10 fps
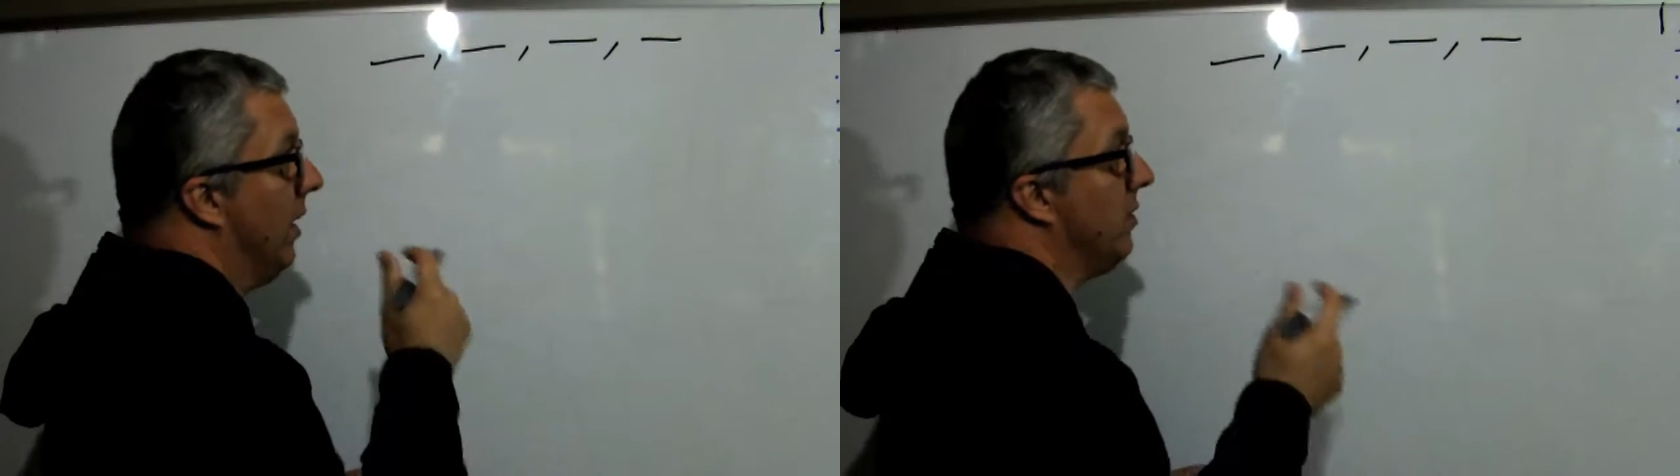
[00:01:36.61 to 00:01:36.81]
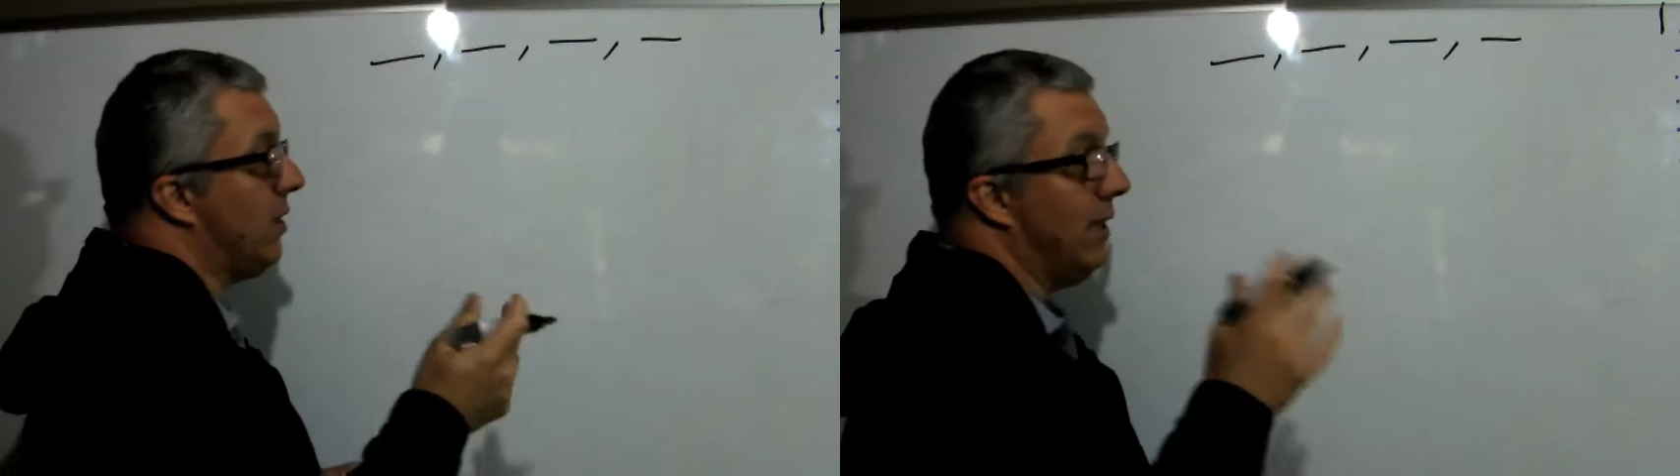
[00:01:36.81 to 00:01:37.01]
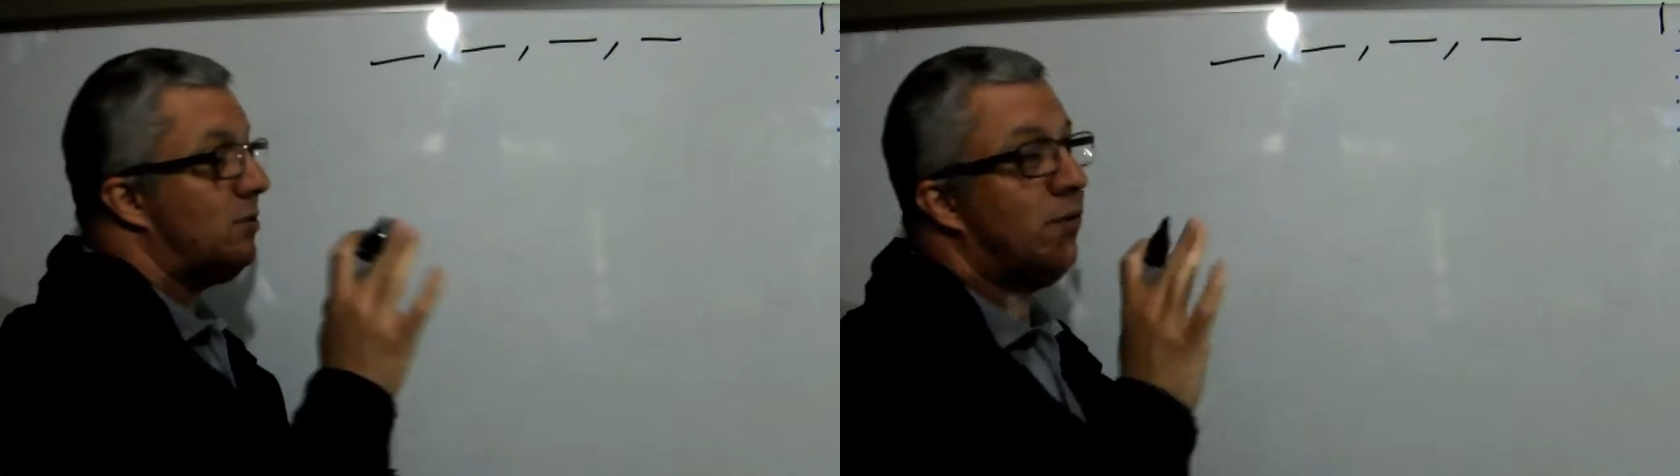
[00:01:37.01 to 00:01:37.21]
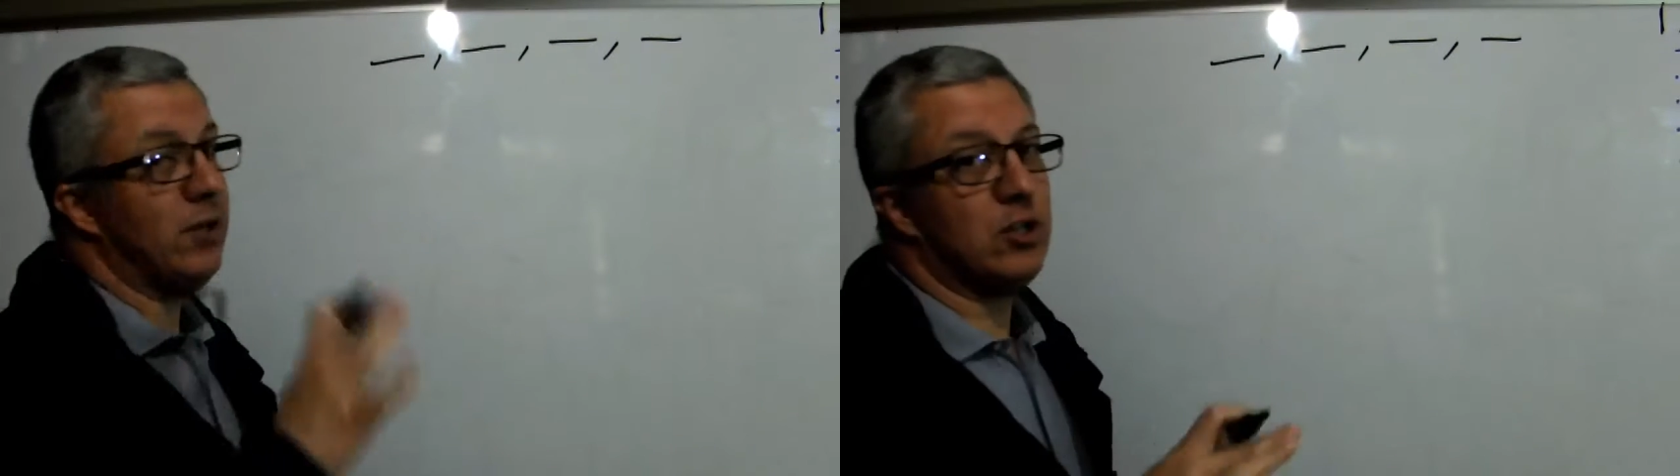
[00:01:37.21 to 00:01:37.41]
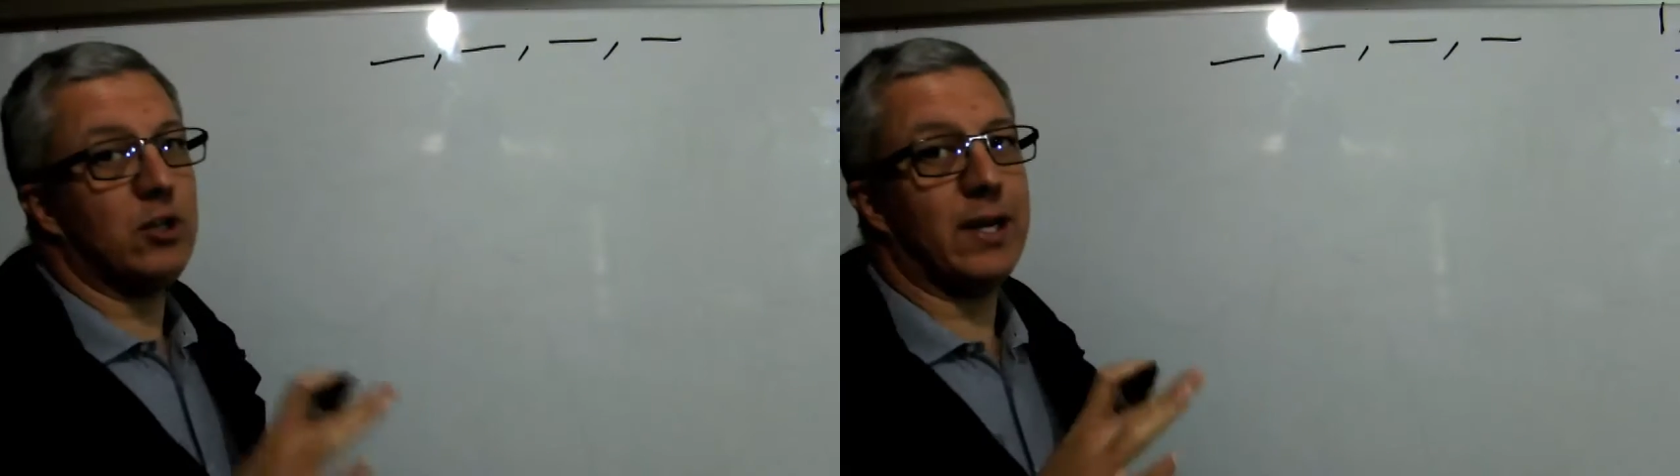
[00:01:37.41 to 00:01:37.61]
So let's
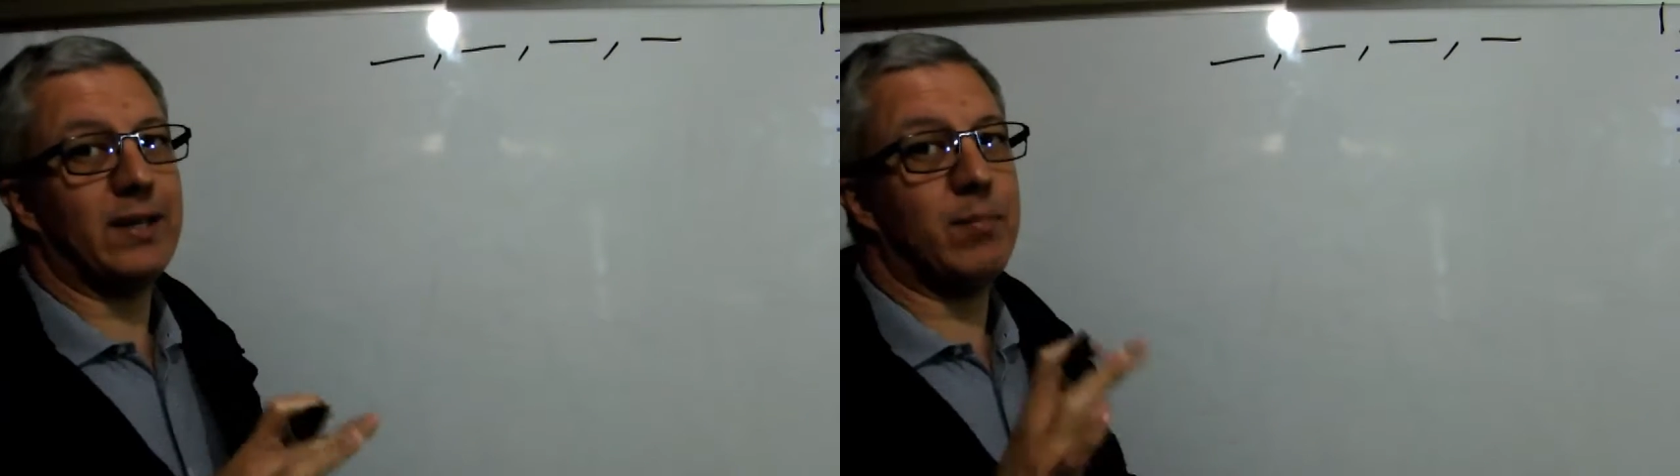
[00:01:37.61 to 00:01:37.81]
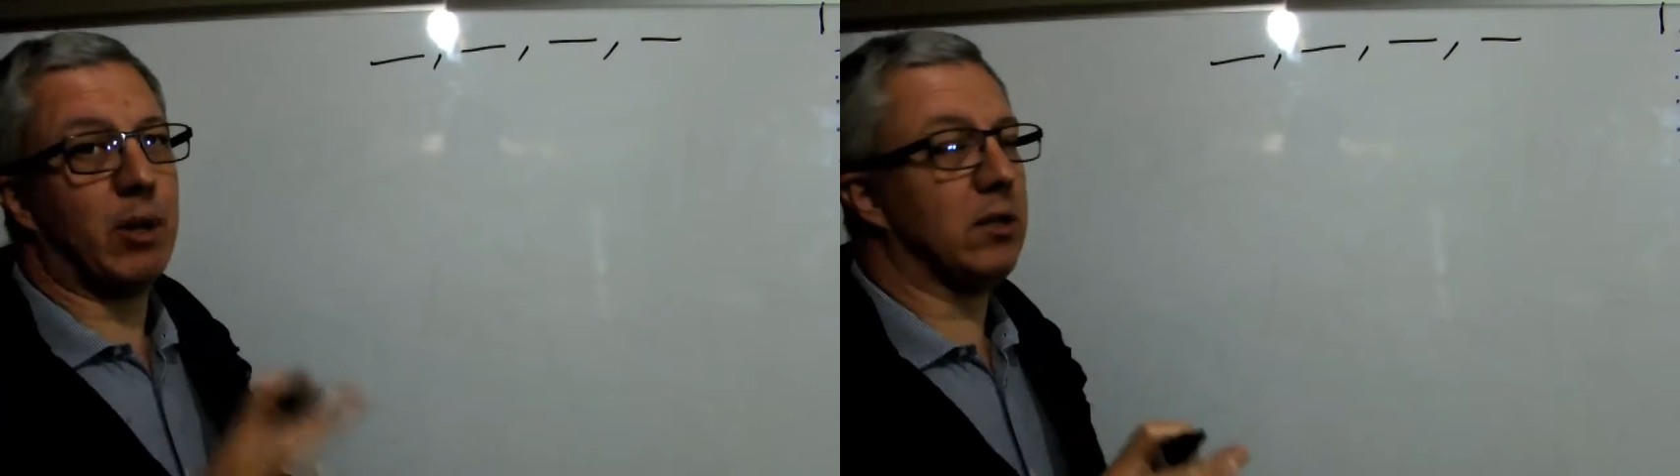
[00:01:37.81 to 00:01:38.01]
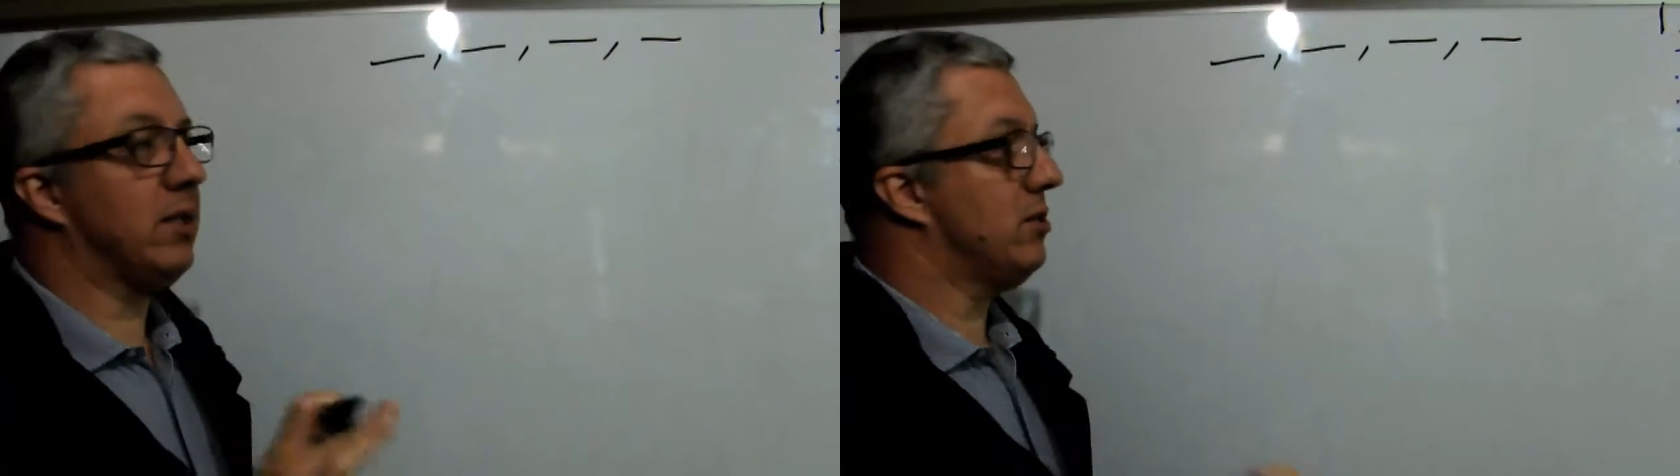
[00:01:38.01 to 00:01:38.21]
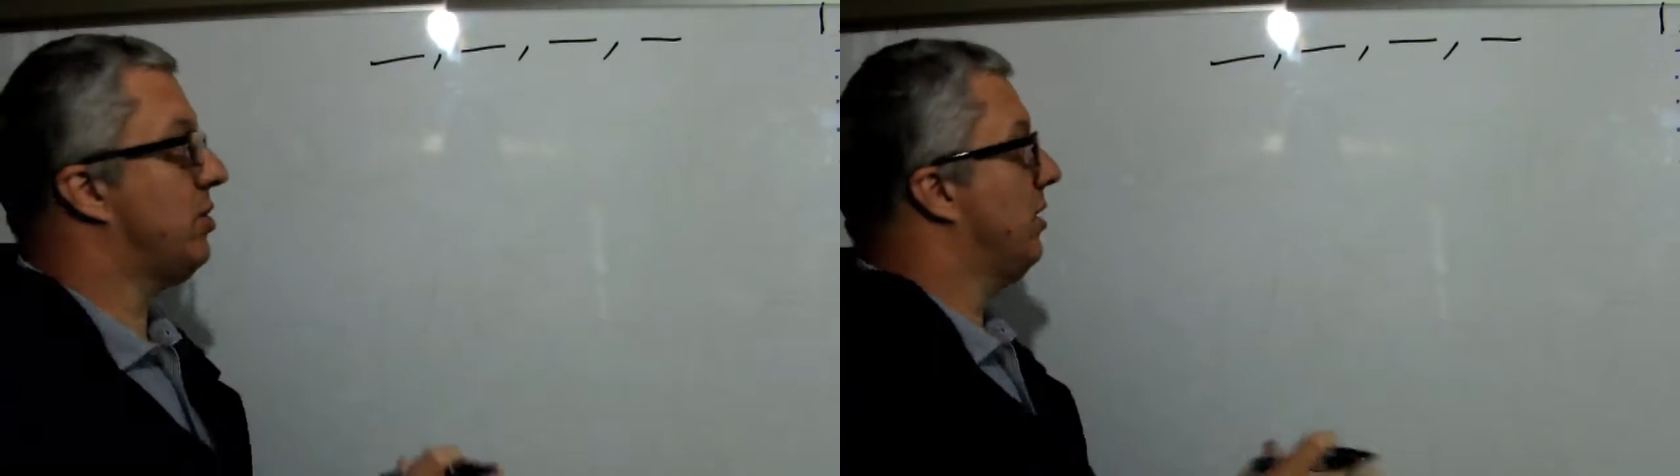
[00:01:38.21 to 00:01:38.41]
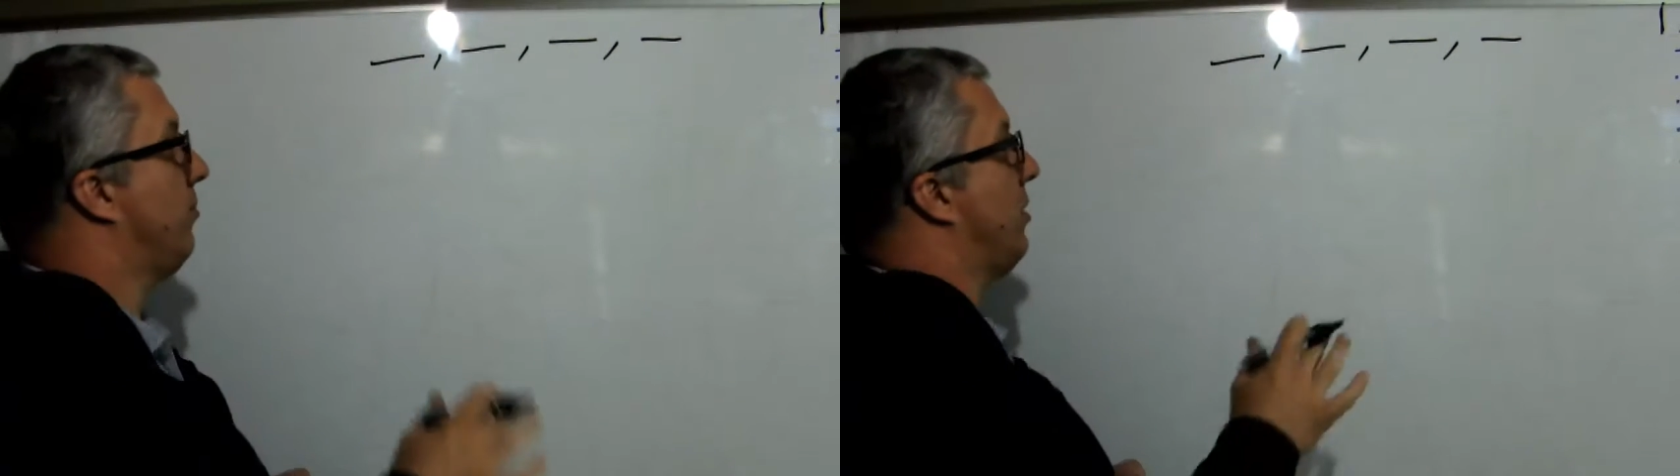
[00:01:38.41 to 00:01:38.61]
first look at the bulk insert